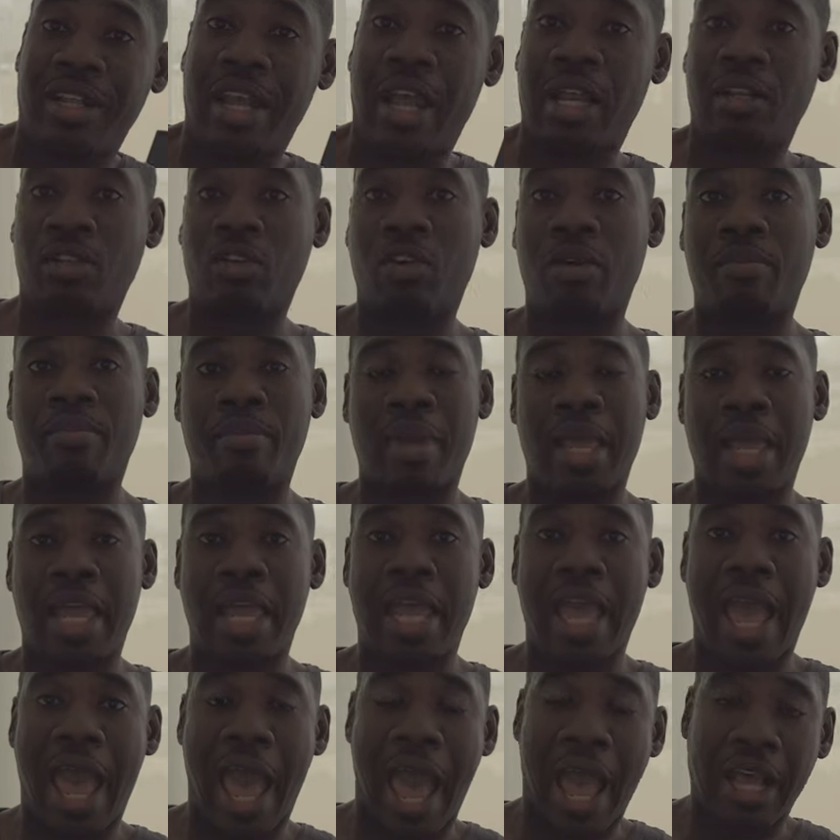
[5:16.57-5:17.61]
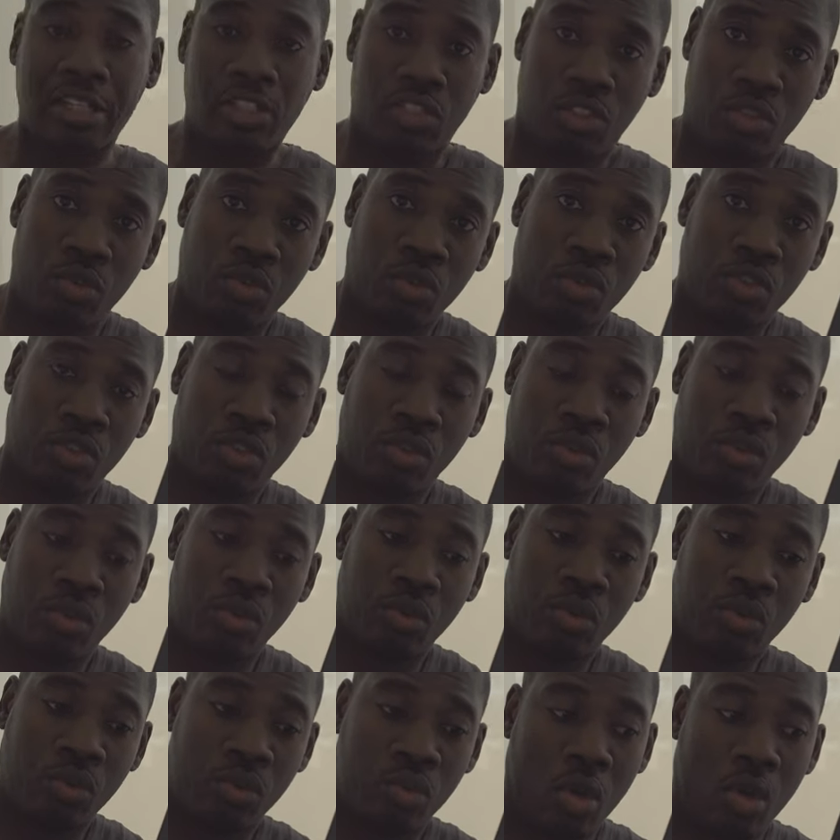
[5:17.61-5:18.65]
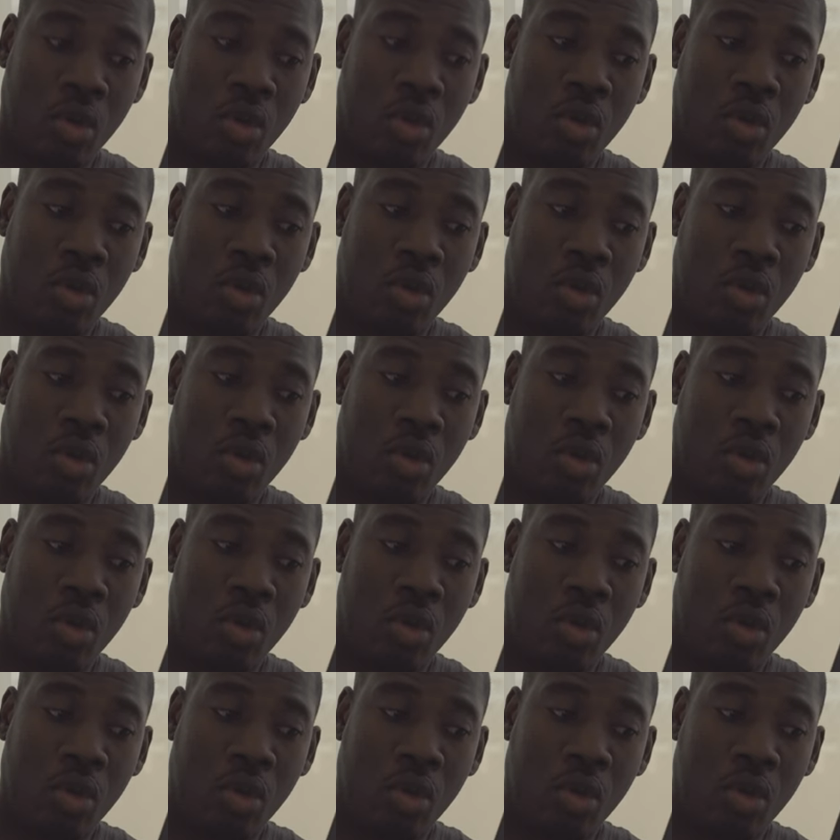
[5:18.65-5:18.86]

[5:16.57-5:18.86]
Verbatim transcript: The landlord may ask you to